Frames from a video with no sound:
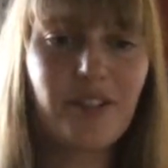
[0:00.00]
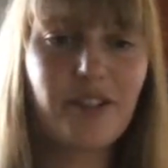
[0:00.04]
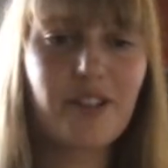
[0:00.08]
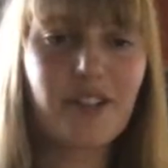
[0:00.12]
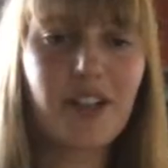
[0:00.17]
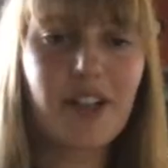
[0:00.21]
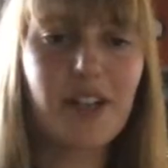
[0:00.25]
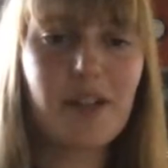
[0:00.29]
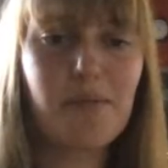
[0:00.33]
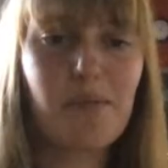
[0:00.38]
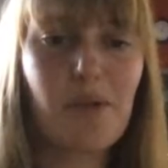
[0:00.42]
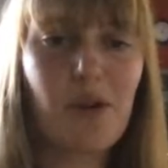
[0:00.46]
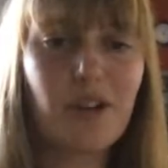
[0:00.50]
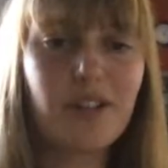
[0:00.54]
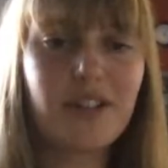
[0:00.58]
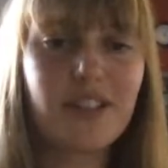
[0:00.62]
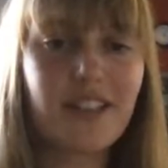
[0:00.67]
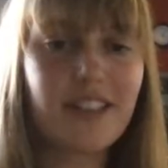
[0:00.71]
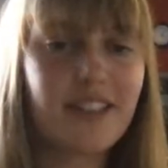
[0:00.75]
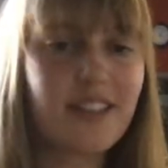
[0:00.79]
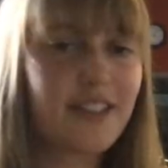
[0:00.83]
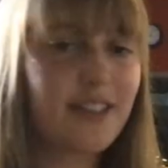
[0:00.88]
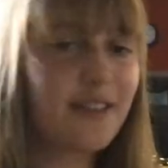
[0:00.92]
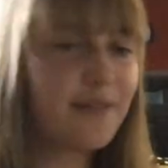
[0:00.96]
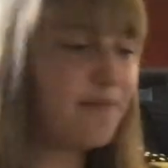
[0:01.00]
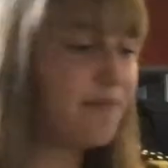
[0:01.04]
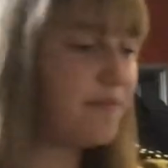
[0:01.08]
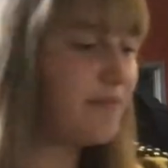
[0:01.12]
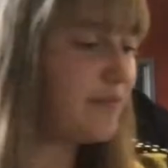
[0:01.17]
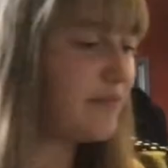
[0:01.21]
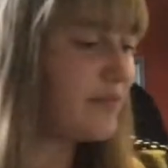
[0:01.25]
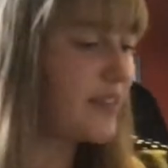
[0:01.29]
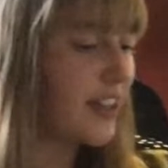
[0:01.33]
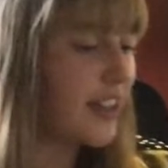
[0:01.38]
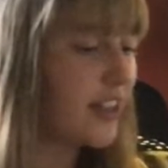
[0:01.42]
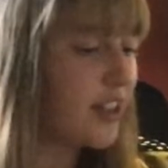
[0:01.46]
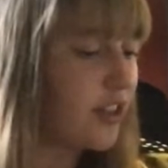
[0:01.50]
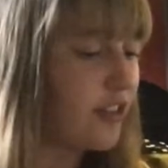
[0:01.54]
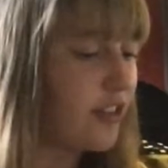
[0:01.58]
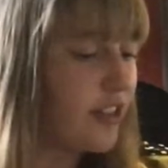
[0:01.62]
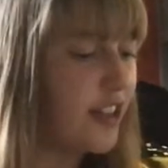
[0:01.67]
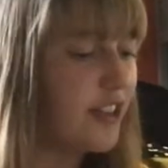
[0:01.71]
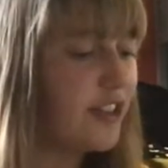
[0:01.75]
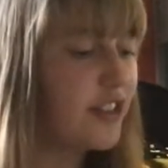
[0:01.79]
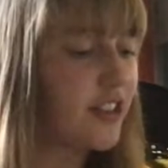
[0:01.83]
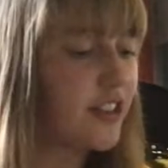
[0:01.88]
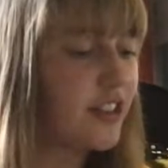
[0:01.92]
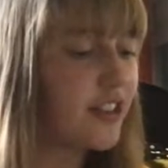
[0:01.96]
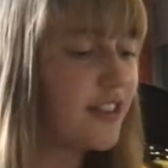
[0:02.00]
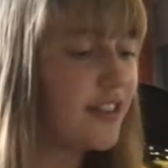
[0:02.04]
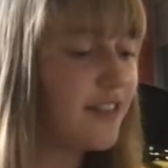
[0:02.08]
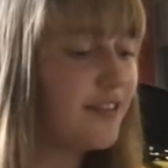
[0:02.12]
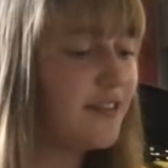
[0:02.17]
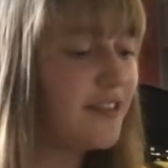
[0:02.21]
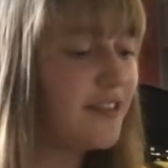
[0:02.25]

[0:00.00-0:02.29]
Great bottlings. Thank you, Richard.